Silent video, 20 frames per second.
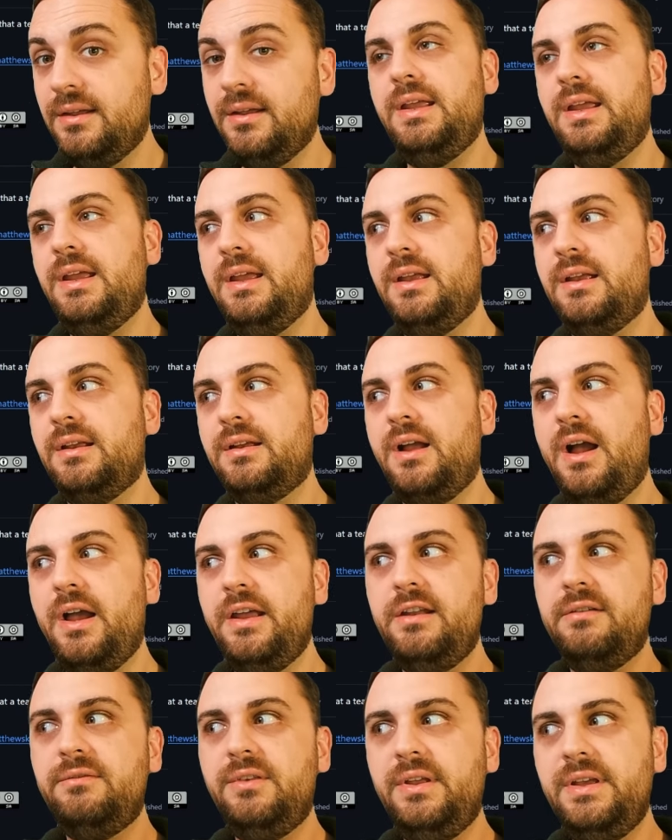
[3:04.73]
It kind
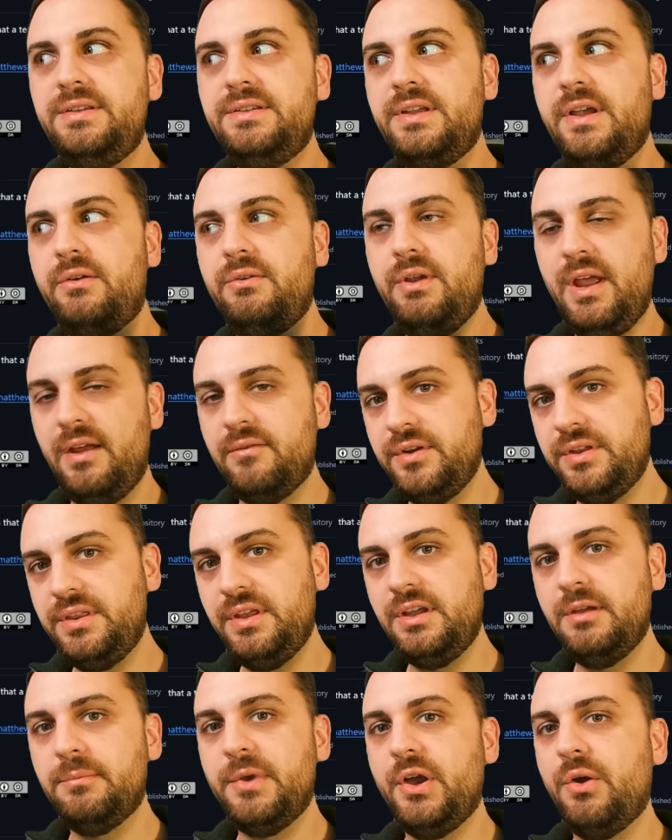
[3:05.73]
of lays out
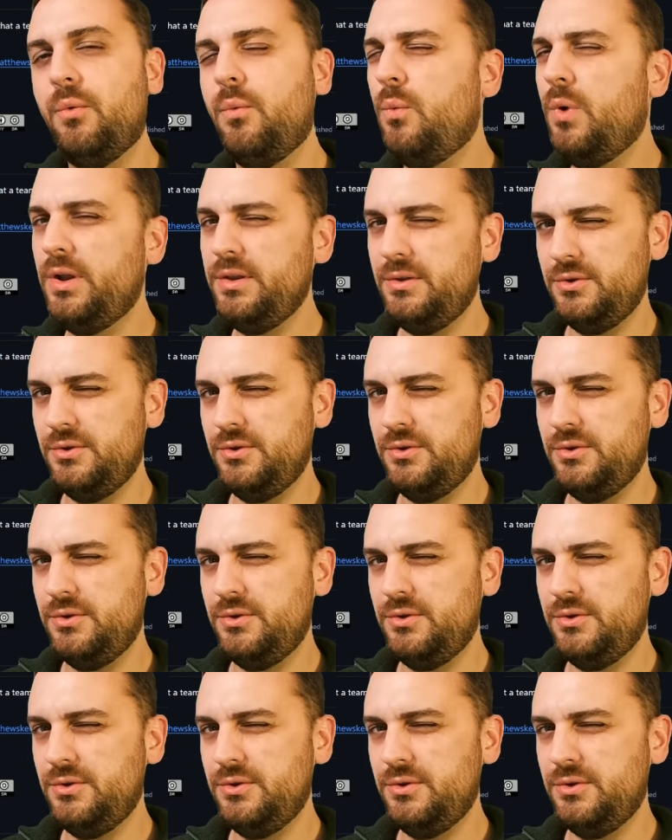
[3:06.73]
everything about what